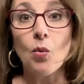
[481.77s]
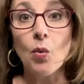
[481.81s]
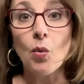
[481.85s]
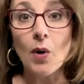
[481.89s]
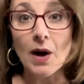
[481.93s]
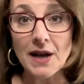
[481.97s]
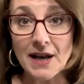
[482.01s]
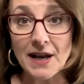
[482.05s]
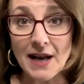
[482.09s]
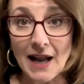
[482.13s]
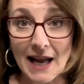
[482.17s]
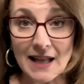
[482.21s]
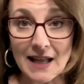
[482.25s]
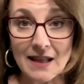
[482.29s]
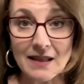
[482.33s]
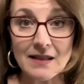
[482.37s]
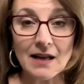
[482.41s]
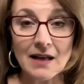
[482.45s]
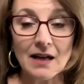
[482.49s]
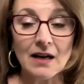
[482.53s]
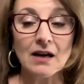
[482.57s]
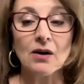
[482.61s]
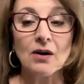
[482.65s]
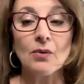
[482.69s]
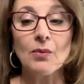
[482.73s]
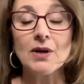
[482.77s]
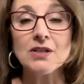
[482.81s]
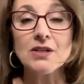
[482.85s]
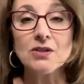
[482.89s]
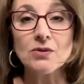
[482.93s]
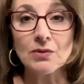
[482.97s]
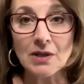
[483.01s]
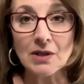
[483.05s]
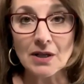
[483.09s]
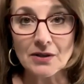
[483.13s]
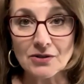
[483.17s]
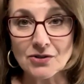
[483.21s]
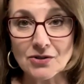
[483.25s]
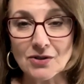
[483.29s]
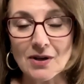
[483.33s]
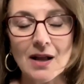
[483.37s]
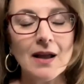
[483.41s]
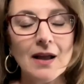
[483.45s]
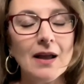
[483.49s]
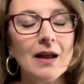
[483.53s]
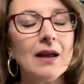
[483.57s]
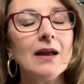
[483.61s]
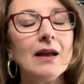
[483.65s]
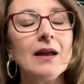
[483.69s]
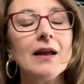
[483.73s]
one night there, went to another. Tra-
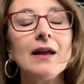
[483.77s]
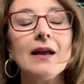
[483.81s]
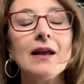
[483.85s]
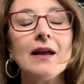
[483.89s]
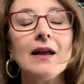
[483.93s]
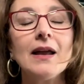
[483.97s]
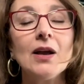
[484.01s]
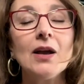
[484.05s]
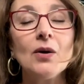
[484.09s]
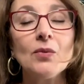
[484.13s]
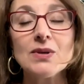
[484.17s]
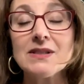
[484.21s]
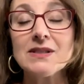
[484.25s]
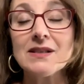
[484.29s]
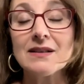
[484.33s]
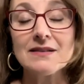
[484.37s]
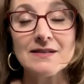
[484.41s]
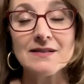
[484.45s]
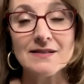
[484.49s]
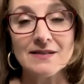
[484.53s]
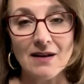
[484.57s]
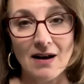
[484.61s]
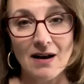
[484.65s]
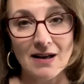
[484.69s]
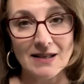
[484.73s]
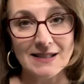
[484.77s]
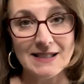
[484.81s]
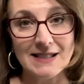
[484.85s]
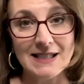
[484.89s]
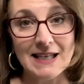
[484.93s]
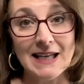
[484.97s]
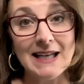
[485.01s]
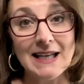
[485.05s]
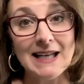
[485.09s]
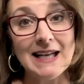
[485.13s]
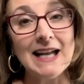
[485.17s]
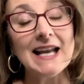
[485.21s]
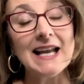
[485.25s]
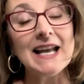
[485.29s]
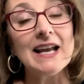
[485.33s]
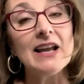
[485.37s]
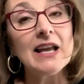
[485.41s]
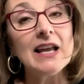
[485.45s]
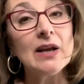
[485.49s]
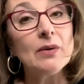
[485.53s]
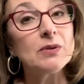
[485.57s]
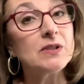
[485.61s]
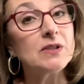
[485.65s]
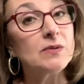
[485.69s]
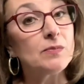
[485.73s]
it was exhausting.
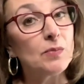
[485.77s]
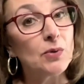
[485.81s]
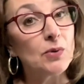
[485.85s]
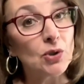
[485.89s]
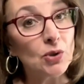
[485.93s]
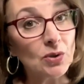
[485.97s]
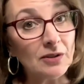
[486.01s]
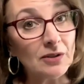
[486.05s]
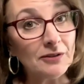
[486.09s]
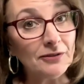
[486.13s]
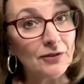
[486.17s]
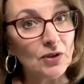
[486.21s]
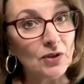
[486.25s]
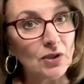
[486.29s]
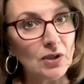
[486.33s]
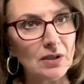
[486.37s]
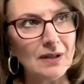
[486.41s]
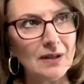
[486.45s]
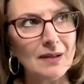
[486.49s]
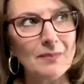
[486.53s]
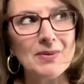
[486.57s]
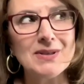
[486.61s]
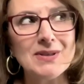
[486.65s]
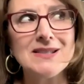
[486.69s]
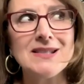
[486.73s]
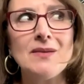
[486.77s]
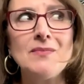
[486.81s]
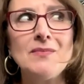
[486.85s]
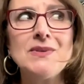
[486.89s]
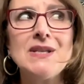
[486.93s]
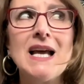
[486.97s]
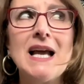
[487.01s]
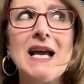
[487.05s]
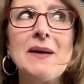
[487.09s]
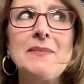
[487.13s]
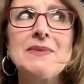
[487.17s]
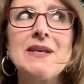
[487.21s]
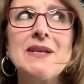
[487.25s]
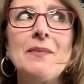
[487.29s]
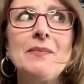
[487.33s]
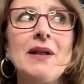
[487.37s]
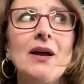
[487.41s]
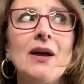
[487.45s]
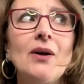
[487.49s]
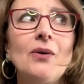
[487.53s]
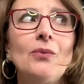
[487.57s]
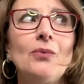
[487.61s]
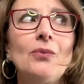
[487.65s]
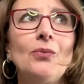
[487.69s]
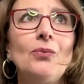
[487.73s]
It was beautiful. But sometimes I'm
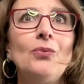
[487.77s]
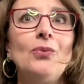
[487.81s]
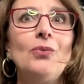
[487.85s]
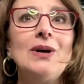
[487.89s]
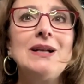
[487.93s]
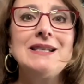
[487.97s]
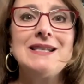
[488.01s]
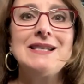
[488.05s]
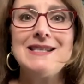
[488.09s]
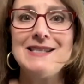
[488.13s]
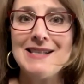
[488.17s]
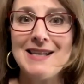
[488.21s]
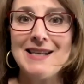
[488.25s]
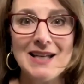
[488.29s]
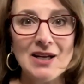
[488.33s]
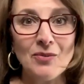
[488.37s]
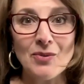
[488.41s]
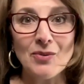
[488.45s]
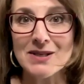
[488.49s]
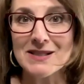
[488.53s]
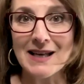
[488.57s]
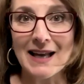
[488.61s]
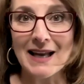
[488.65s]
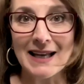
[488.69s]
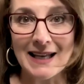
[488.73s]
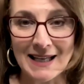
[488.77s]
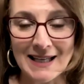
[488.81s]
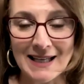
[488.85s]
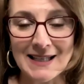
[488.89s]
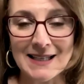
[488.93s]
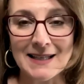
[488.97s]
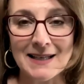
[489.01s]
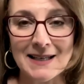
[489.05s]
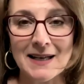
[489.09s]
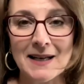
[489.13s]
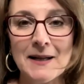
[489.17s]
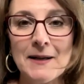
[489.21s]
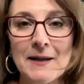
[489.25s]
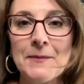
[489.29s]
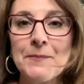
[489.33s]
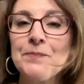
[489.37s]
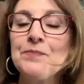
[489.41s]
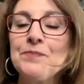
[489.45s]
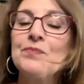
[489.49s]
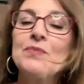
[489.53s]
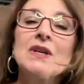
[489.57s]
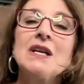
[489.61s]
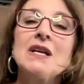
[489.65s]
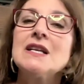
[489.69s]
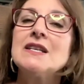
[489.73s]
like, what city was I in?
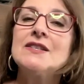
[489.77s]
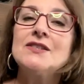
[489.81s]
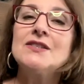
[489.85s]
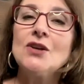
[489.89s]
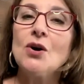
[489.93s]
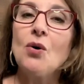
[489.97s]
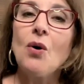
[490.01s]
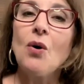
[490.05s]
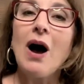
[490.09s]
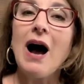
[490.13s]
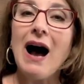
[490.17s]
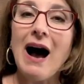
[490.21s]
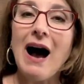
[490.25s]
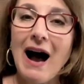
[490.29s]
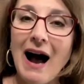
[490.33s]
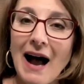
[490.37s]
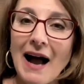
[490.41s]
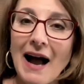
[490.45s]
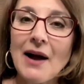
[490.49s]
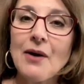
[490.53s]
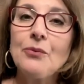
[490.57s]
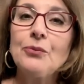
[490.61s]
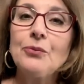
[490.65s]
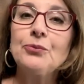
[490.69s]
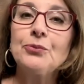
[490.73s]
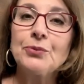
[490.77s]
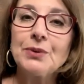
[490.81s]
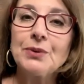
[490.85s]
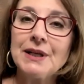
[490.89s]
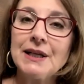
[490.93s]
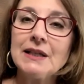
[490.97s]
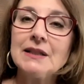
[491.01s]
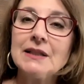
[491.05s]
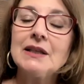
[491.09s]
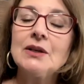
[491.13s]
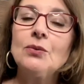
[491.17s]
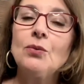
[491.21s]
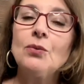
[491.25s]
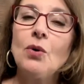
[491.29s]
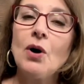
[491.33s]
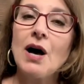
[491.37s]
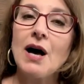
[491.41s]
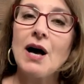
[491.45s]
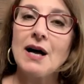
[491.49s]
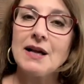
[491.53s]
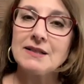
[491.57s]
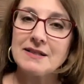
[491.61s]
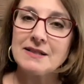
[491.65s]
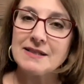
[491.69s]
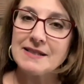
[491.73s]
So I really
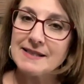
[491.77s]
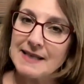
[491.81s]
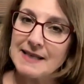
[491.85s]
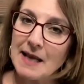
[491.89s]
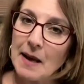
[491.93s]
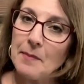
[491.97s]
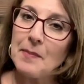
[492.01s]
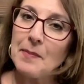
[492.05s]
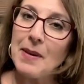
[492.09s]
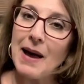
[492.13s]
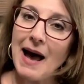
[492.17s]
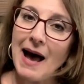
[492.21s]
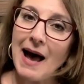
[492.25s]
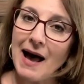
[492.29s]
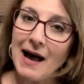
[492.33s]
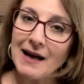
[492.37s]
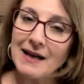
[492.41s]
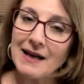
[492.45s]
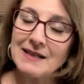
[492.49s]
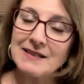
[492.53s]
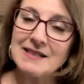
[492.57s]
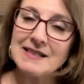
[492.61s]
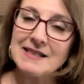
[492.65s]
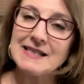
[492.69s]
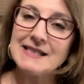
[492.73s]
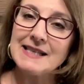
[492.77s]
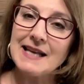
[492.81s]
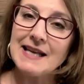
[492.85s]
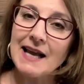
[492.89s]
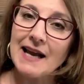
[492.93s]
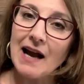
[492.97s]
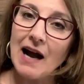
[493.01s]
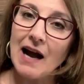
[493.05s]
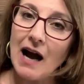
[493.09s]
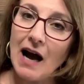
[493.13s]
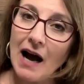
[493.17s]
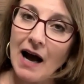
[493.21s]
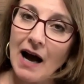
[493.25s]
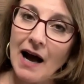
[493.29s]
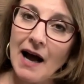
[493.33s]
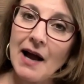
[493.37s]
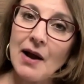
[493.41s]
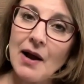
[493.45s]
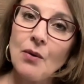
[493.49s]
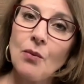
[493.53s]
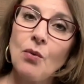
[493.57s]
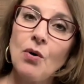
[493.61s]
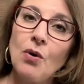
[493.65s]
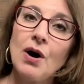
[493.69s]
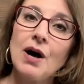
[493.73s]
want to step back to say,
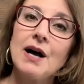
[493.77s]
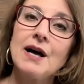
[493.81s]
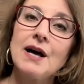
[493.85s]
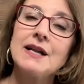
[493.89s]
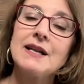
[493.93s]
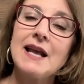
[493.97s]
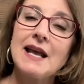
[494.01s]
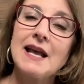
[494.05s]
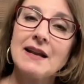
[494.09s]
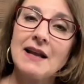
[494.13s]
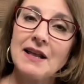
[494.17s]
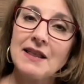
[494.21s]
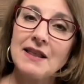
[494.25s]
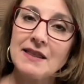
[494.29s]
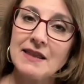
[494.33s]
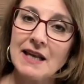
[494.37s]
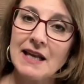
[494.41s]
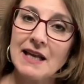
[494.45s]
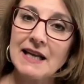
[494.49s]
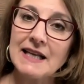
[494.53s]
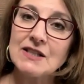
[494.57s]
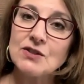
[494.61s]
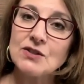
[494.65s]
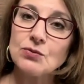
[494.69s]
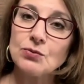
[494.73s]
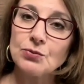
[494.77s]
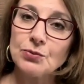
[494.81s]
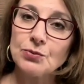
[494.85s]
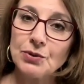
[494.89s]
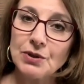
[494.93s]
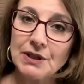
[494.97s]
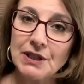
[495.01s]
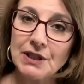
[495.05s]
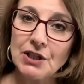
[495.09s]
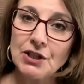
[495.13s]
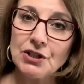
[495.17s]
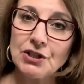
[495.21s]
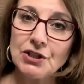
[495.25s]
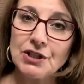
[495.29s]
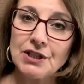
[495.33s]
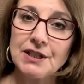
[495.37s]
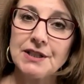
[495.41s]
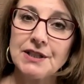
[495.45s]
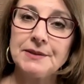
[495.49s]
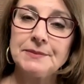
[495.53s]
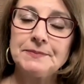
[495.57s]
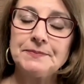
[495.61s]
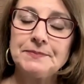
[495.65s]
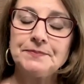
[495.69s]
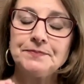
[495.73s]
I want, and I think it's really
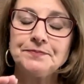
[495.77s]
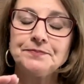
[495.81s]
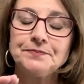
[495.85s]
good